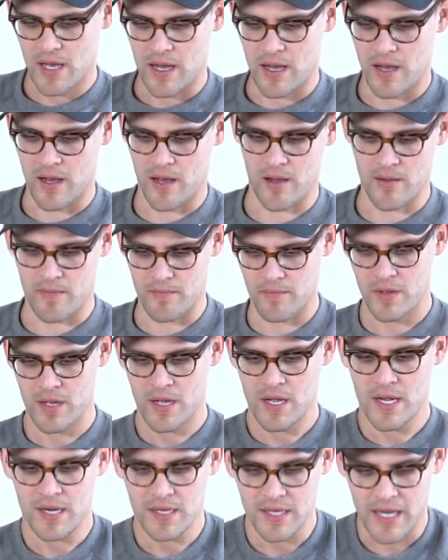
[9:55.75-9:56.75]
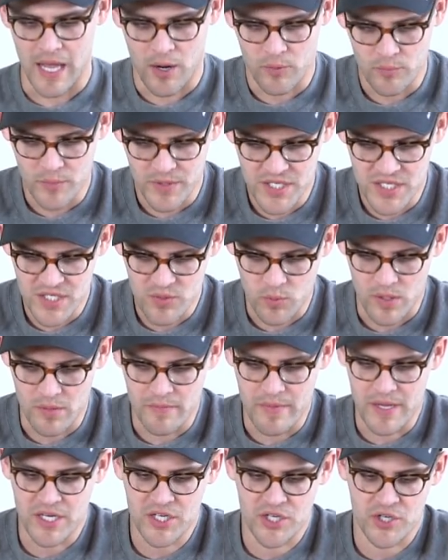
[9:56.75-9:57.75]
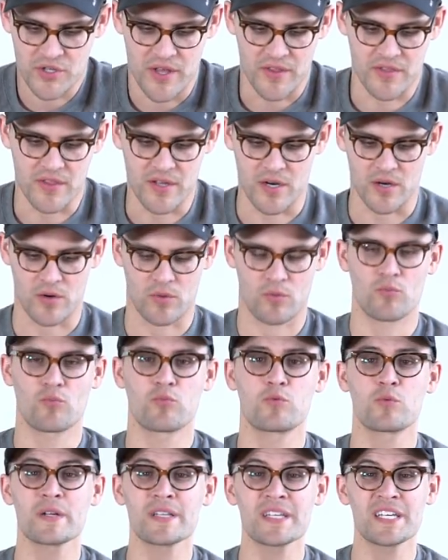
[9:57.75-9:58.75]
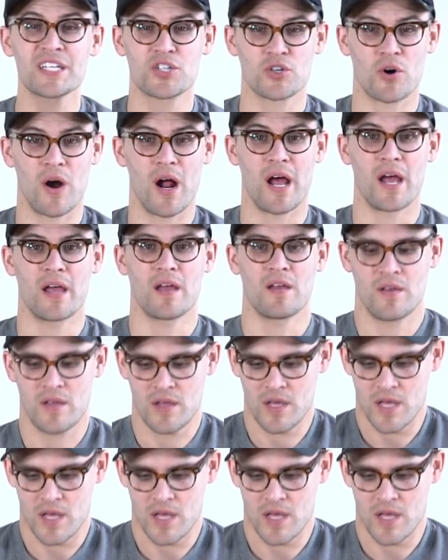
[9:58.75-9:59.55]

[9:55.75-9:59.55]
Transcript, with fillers: Um, now we just wanna make sure that they're really dry.